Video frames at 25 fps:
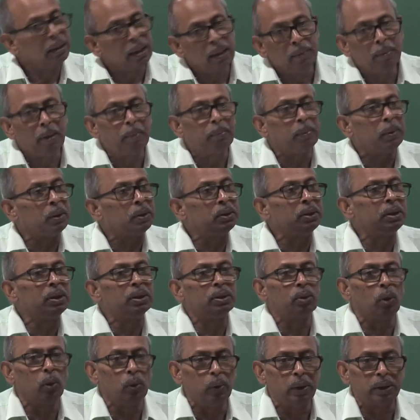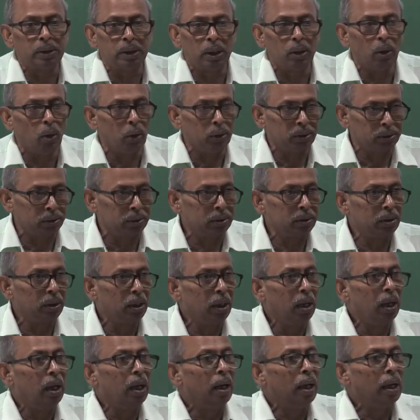evaporation is always a loss.
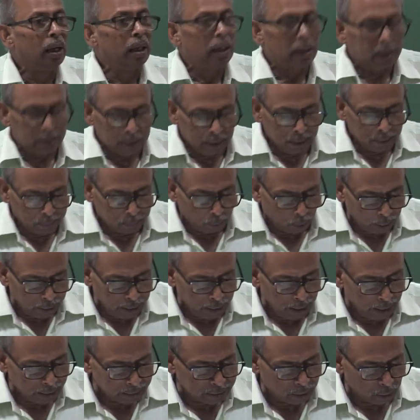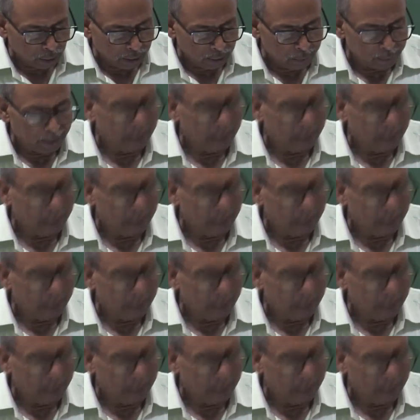The body has got a